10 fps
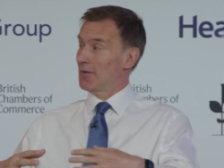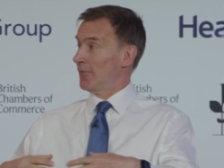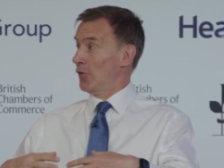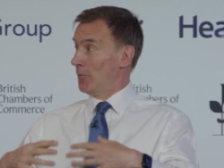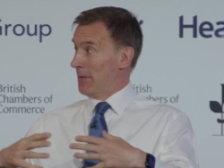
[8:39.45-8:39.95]

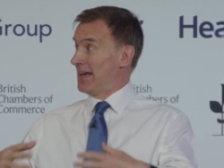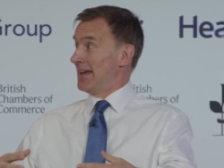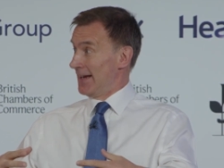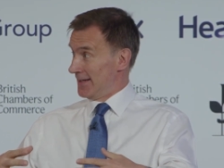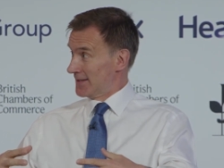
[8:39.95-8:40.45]
for many
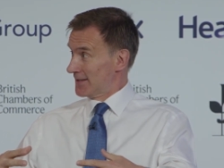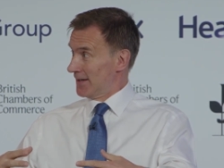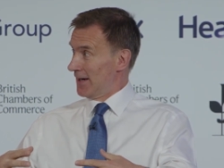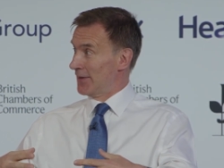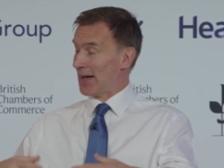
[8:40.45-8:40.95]
years,
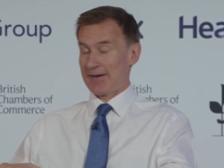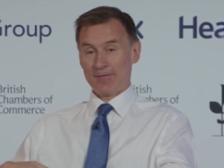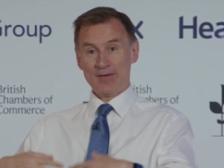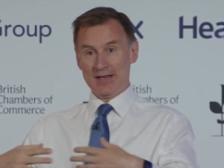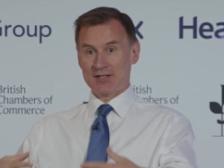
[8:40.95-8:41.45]
and that
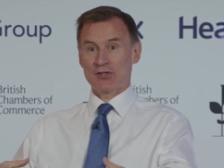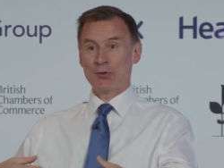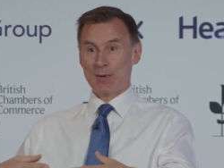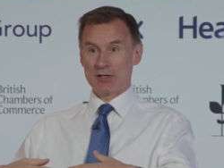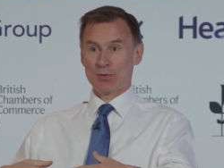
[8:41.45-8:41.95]
feeds
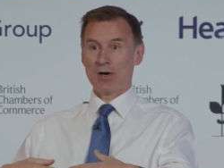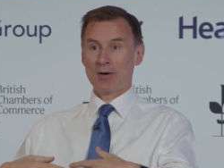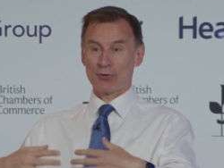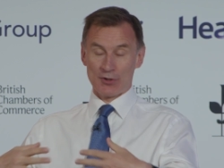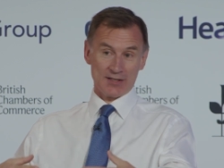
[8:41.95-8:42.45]
through into
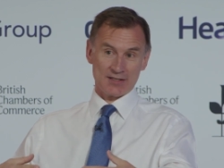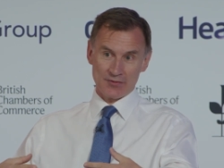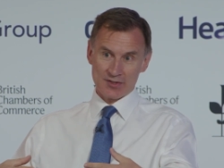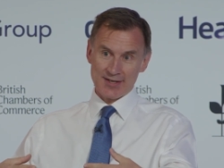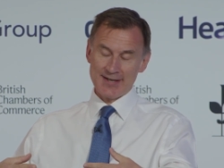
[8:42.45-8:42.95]
our
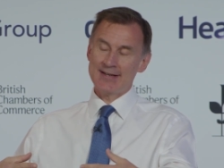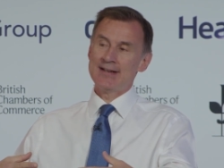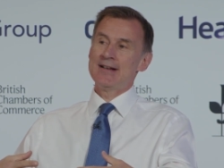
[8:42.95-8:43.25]
productivity.